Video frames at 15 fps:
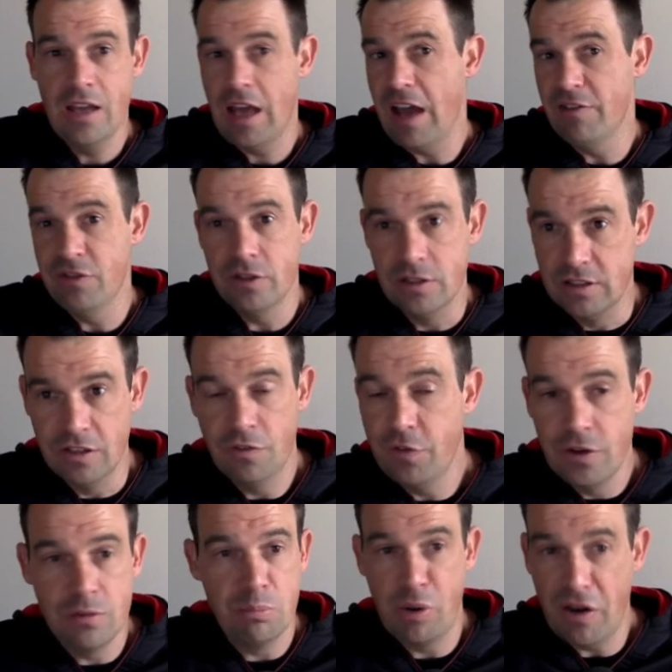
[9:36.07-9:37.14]
have a
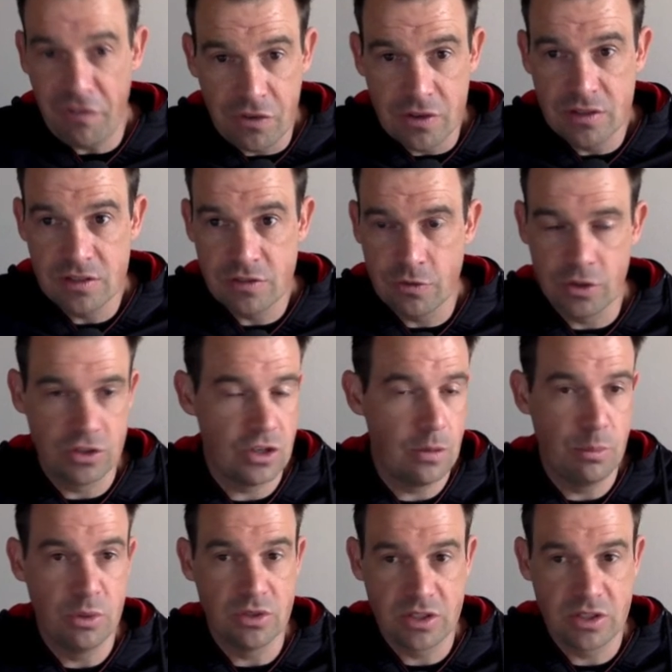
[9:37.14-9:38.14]
different preference, for example,